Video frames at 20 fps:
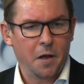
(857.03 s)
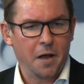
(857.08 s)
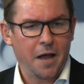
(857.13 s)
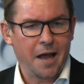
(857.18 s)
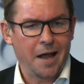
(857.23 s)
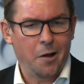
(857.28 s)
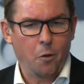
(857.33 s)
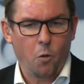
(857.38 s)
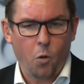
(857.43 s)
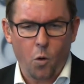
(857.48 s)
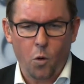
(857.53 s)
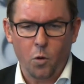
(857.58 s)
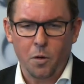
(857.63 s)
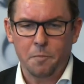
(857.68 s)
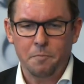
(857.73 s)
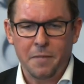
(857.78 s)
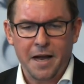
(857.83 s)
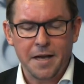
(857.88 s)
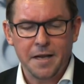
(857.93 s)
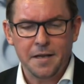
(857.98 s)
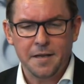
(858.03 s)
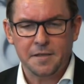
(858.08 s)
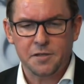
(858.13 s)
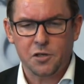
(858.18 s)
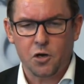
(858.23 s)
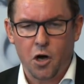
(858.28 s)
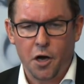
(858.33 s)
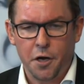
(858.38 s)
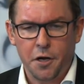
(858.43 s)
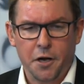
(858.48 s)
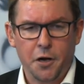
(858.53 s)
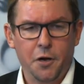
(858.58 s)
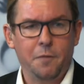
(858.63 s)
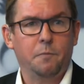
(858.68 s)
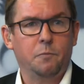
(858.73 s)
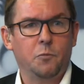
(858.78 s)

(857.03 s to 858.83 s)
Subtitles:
And all the money that's gone, I'm